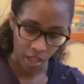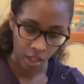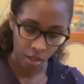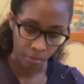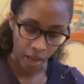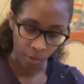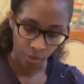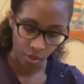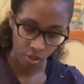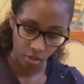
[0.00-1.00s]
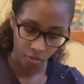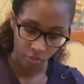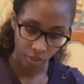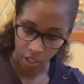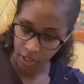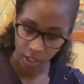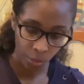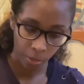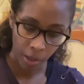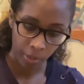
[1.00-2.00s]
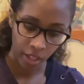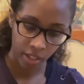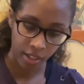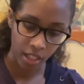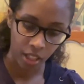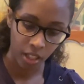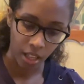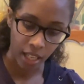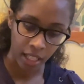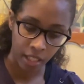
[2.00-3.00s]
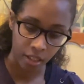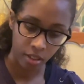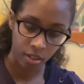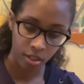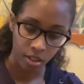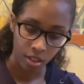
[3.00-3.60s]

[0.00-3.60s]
I was very sick with my pregnancy, and